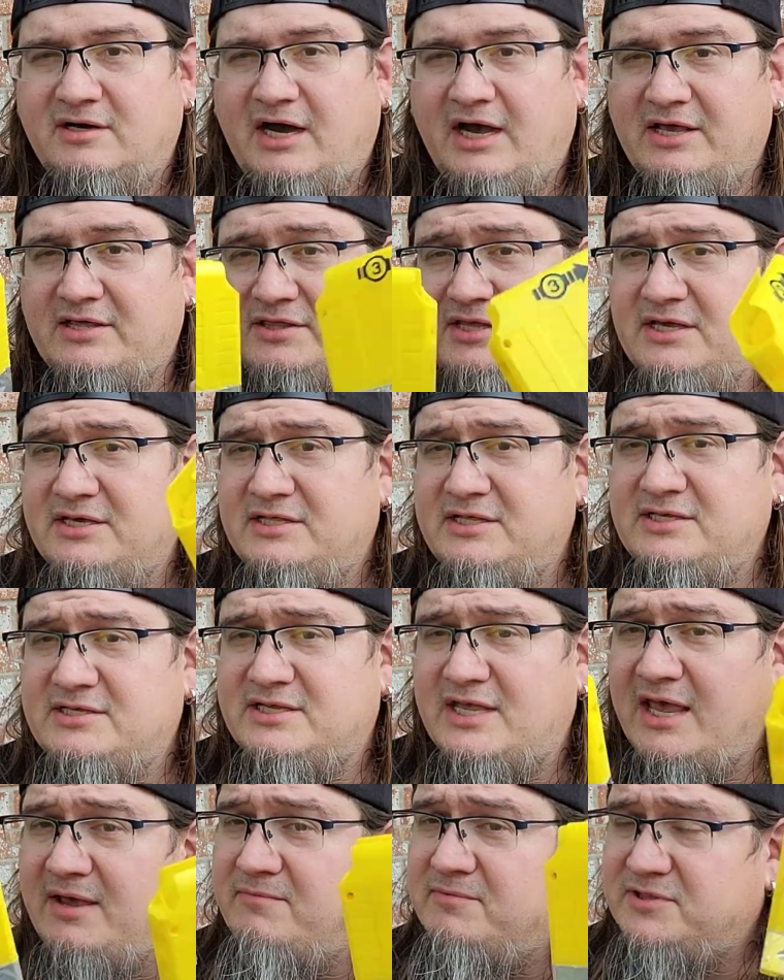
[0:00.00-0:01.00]
I think these
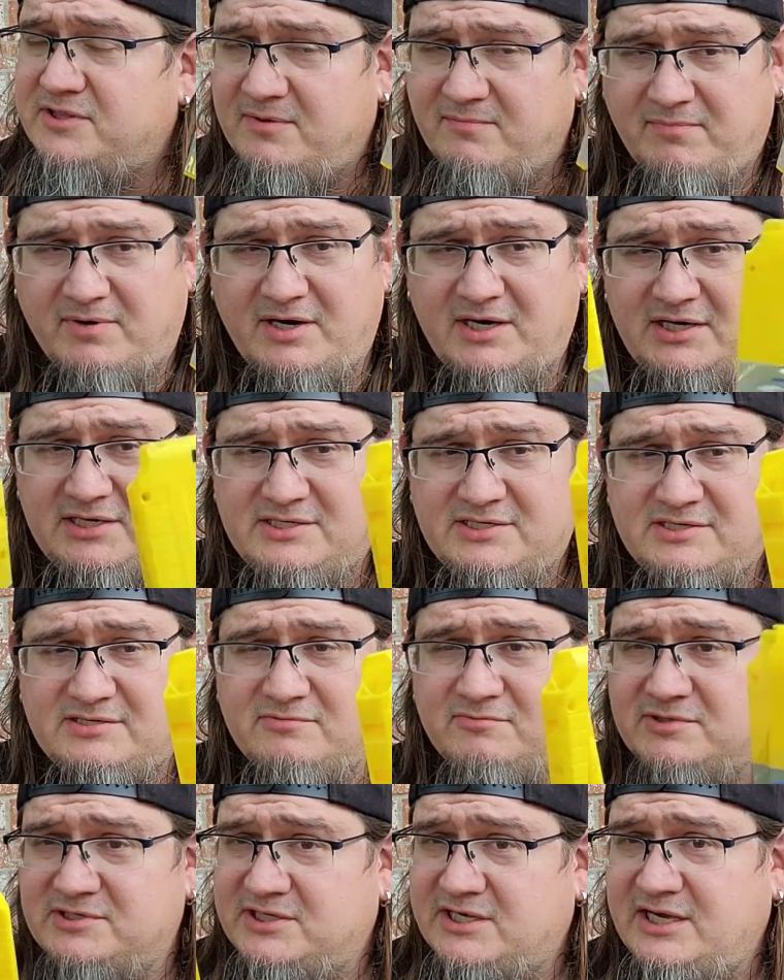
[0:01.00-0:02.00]
came with the boss.
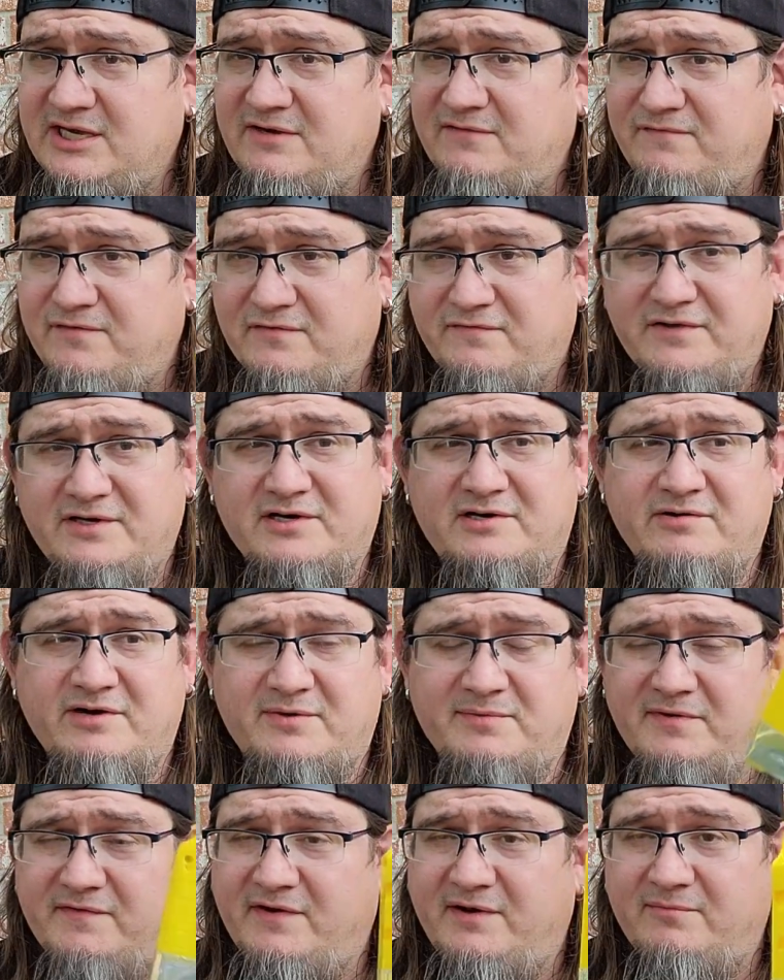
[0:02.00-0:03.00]
Once again, feel free to correct
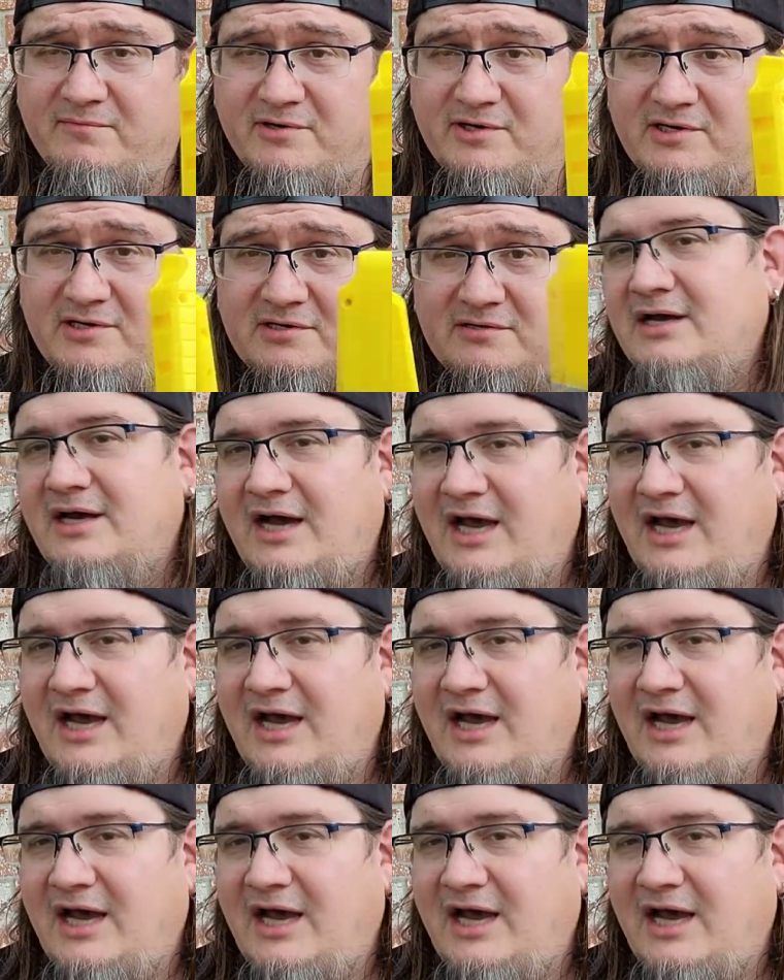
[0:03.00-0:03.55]
me if I'm wrong.